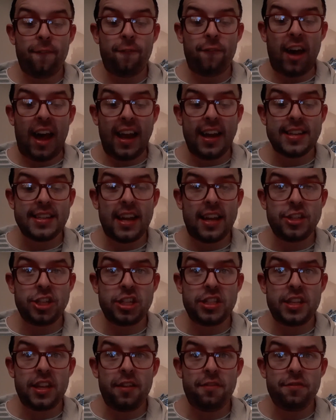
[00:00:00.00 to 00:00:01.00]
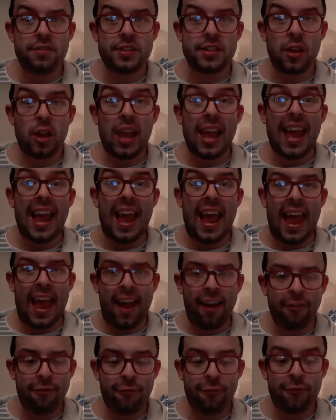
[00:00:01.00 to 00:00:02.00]
fact adjectives,
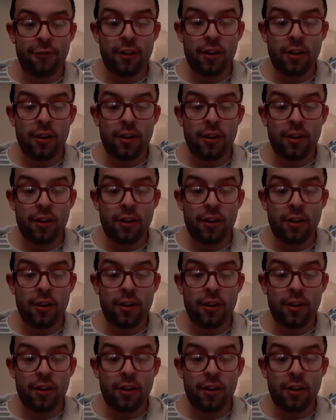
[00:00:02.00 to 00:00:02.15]
F,